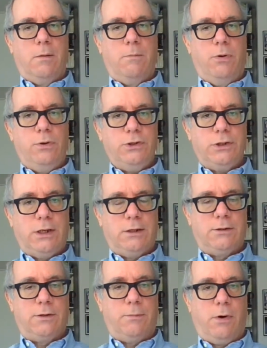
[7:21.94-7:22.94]
pushing
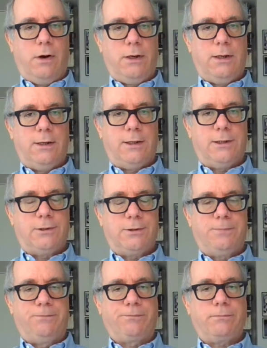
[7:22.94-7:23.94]
into the market
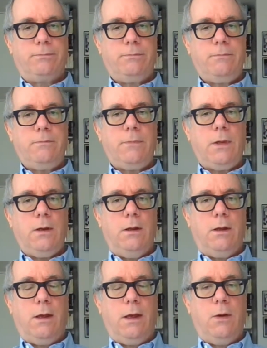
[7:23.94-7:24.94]
is
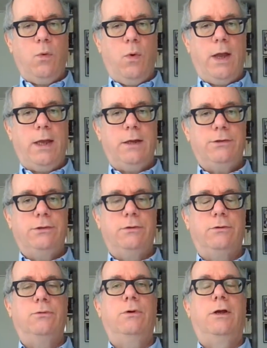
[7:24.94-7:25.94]
a way
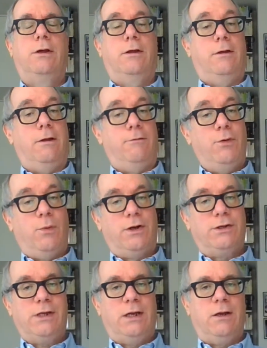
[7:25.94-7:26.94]
to, if you
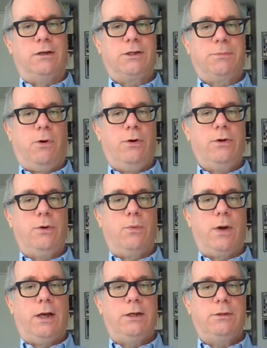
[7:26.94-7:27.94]
want to say a smarter
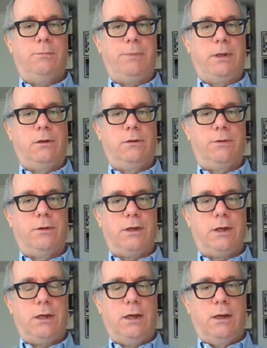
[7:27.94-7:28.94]
way, to build
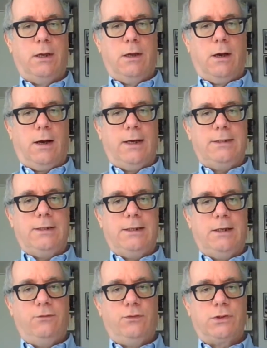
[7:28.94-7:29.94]
the IT
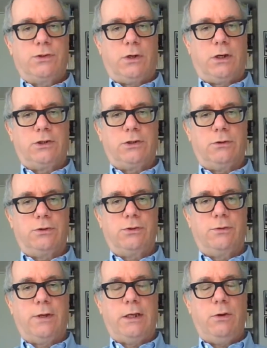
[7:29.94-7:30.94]
infrastructure
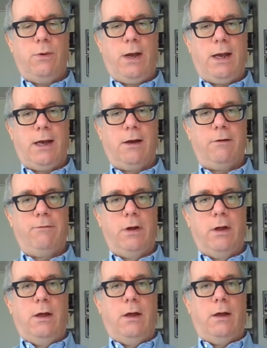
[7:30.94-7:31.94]
so that you have
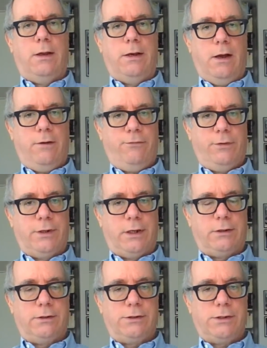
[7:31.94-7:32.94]
enough
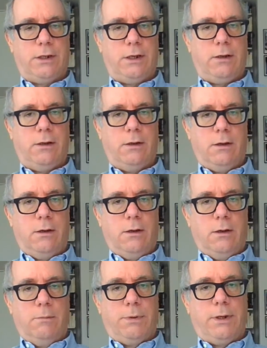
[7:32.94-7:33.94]
redundancy,
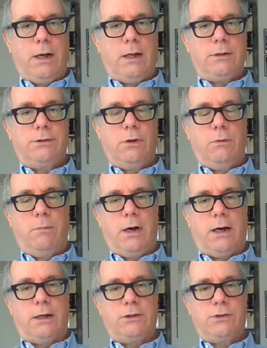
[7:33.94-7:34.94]
but not so
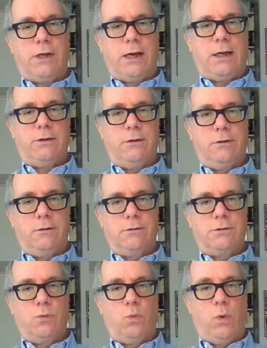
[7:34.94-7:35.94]
much that
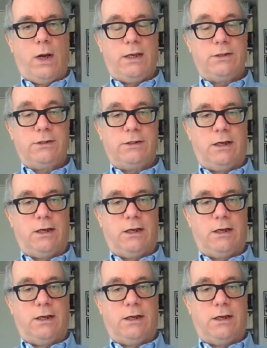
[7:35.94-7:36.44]
there's waste